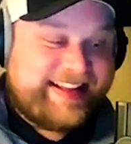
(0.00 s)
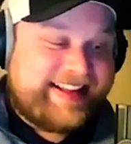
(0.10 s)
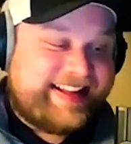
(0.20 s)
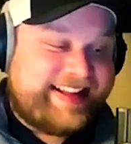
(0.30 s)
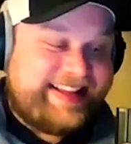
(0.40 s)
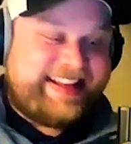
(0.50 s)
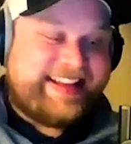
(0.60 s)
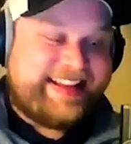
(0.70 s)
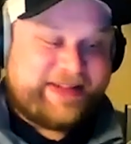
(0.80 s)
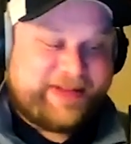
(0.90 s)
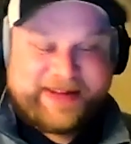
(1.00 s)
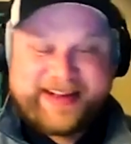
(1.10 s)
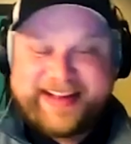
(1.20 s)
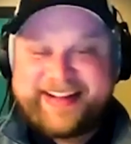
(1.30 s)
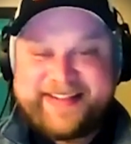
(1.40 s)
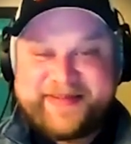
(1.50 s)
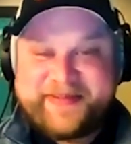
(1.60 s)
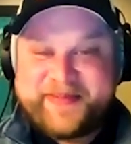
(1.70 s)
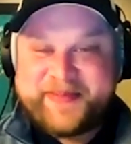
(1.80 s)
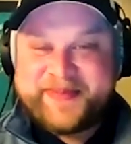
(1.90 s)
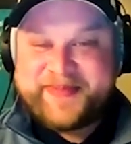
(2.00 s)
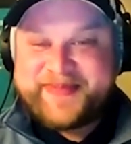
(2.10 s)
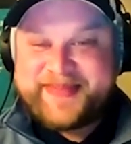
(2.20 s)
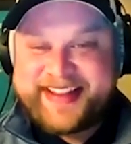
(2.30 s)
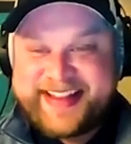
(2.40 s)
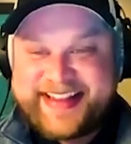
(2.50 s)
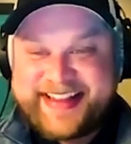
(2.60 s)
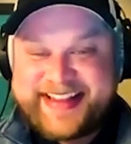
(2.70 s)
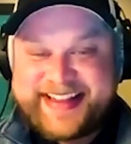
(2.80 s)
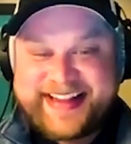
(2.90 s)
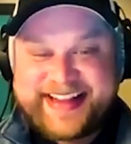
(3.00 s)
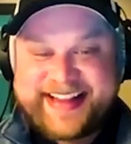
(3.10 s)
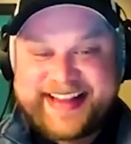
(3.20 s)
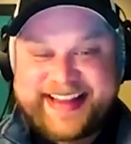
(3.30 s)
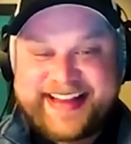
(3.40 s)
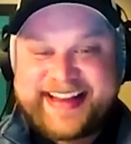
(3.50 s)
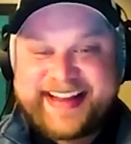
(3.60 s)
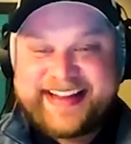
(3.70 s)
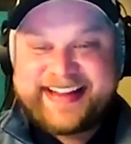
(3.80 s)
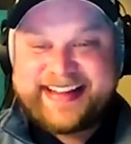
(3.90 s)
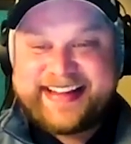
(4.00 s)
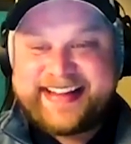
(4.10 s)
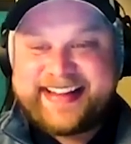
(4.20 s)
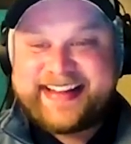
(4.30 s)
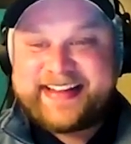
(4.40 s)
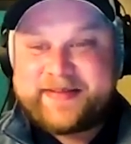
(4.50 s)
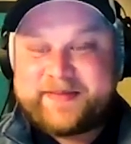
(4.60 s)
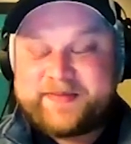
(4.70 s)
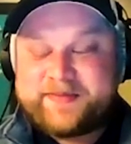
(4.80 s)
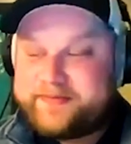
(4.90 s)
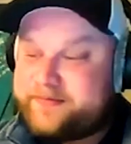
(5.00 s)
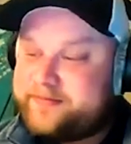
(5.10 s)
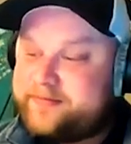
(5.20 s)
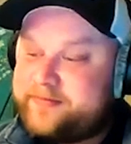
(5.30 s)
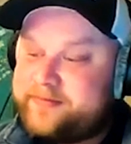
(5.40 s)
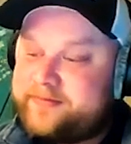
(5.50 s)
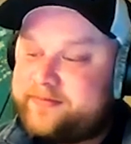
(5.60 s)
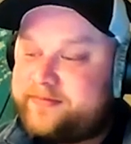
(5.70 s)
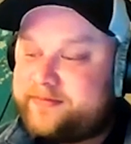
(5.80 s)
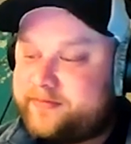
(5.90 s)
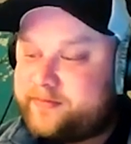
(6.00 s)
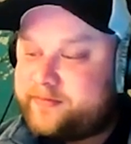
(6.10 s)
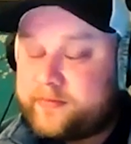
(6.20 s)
[no speech]